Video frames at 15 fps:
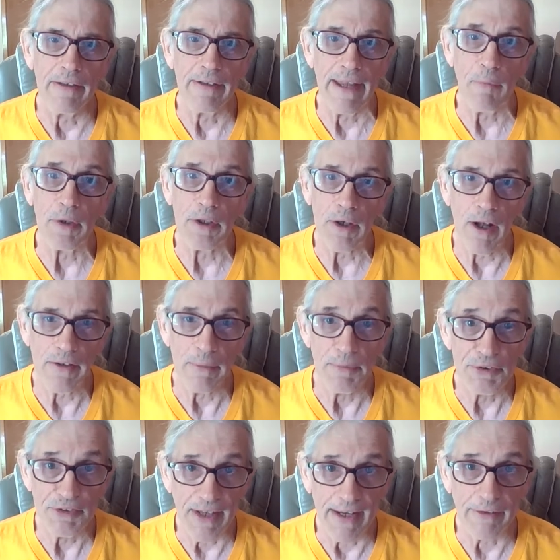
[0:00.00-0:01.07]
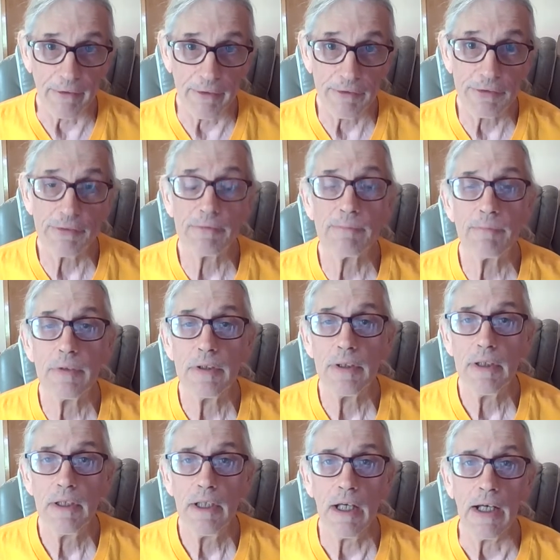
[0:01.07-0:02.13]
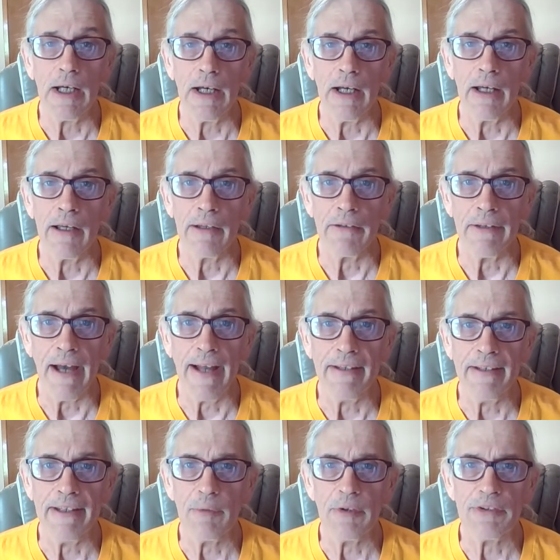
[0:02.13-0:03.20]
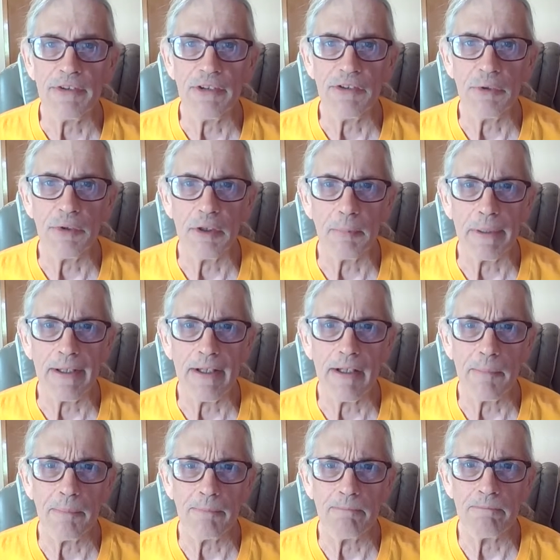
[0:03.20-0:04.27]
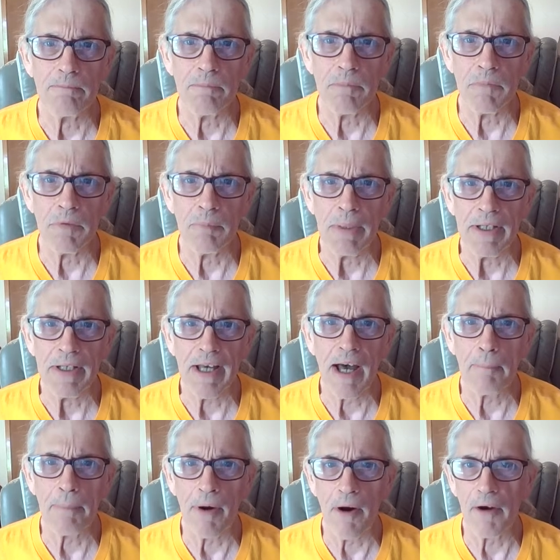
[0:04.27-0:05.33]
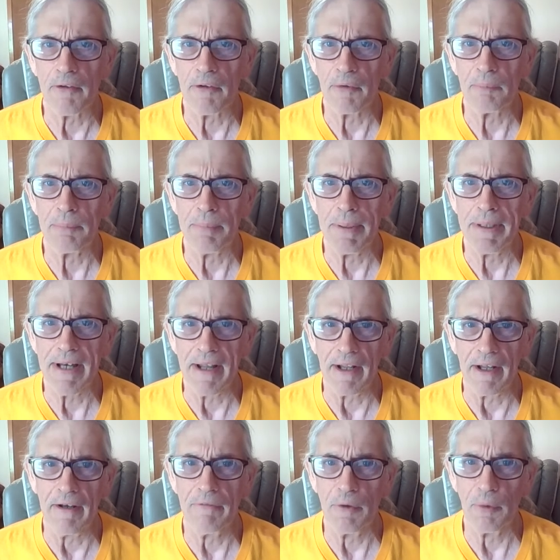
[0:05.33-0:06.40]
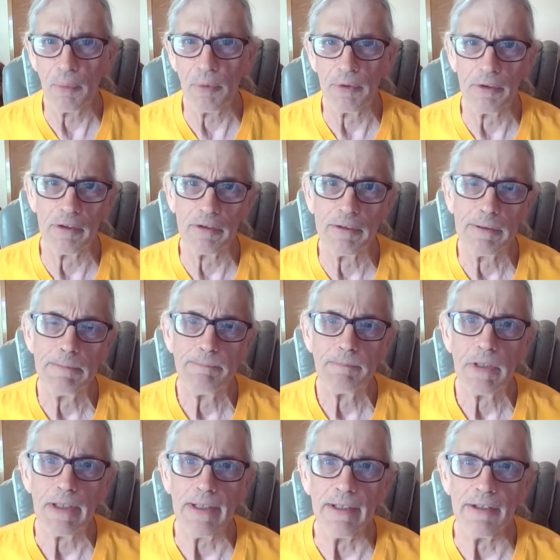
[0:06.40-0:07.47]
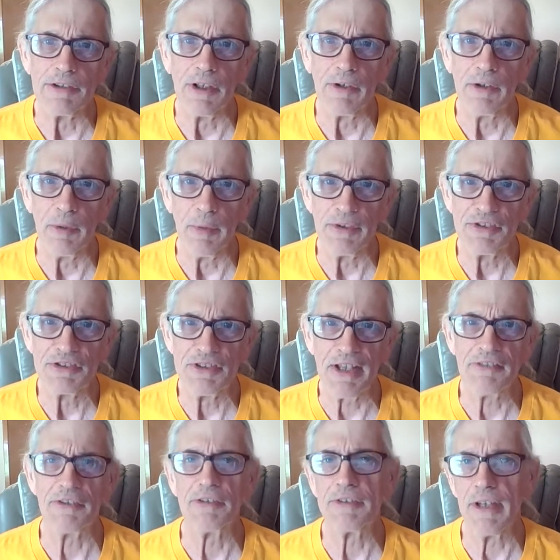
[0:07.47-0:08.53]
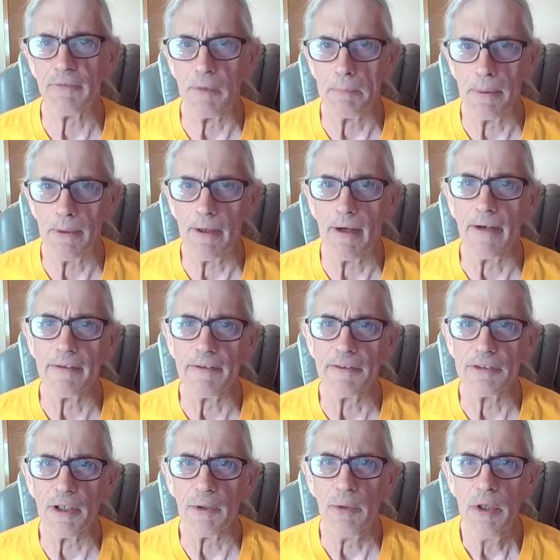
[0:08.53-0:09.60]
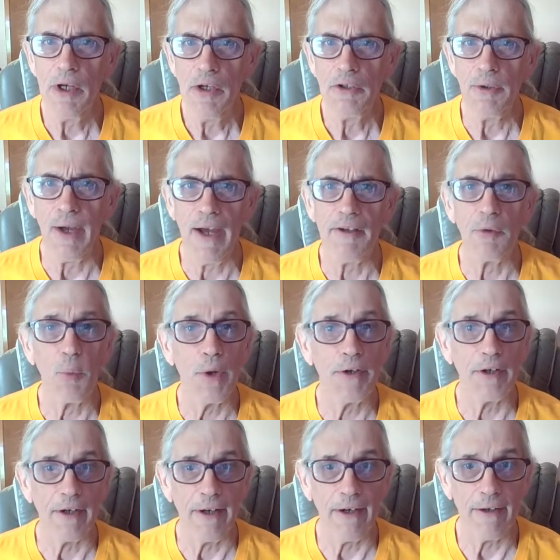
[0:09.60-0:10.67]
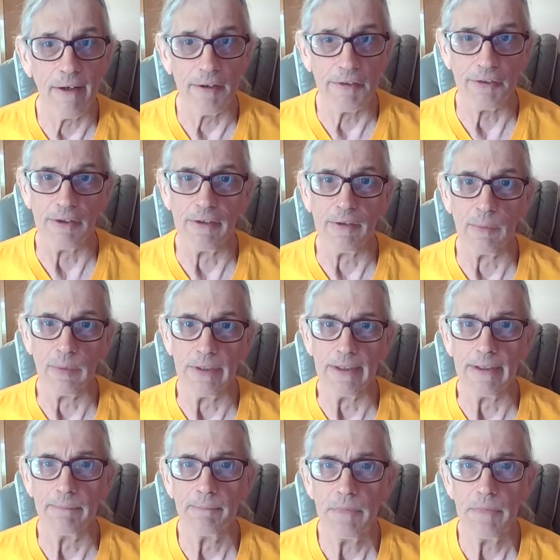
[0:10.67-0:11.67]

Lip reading: They would call them standards. The idea was that you were to be not of the world, and so you would set yourself apart. And so you had to wear your hair a certain way.